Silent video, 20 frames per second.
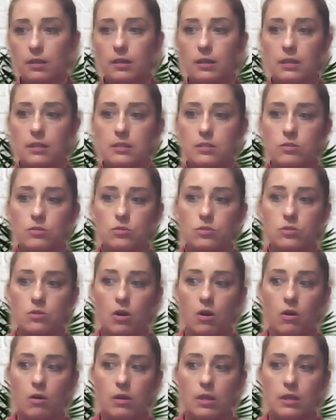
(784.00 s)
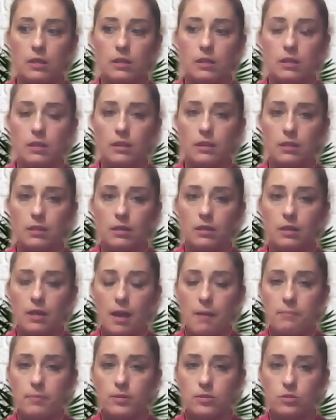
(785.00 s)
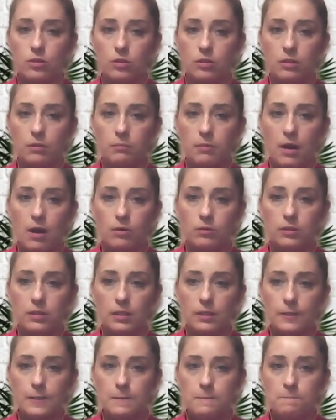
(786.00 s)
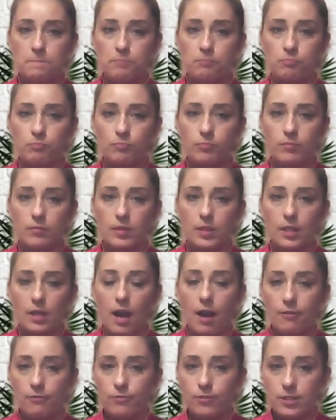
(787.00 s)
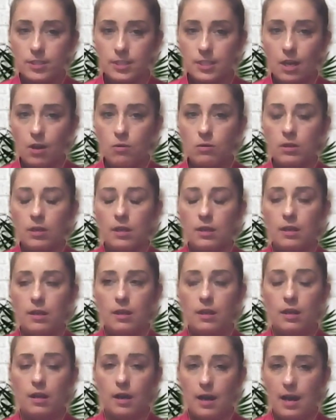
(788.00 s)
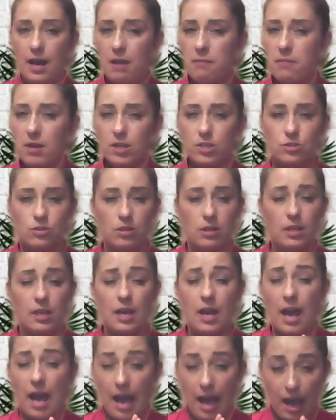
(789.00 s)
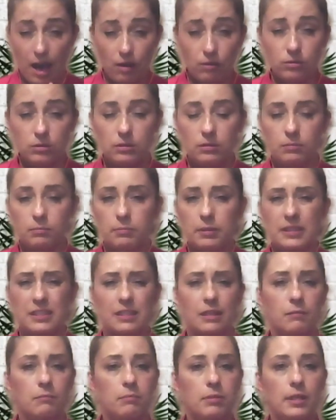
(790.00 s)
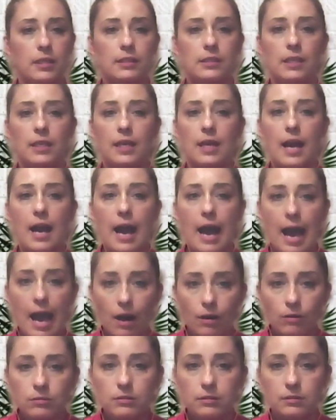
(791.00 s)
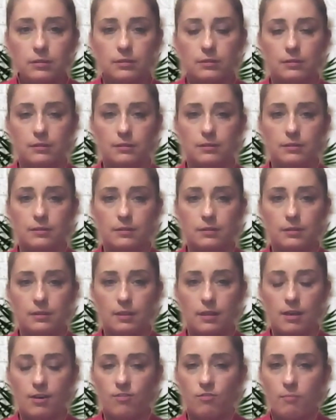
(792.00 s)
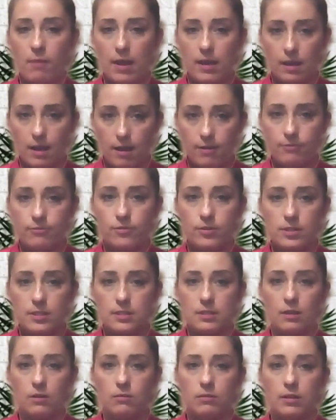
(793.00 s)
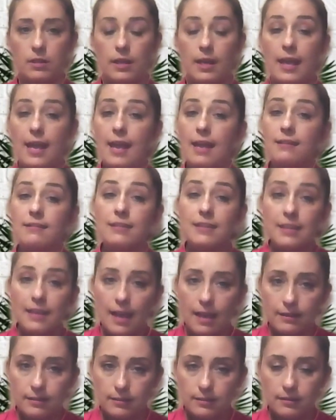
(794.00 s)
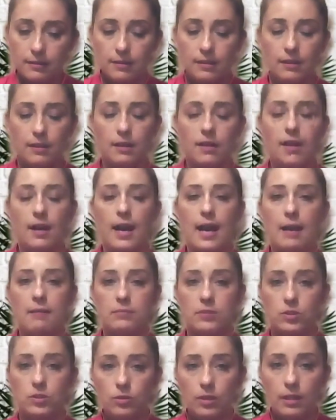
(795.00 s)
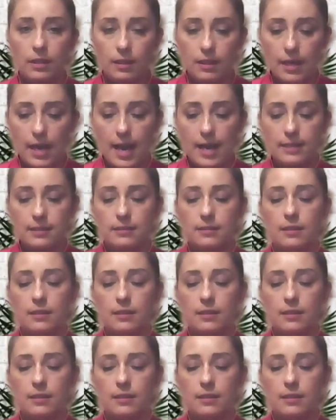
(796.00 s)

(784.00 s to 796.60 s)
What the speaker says: as you saw in the episode about the comfort zone, I'm actually out, but completely out of my comfort zone. And yet, I'm doing that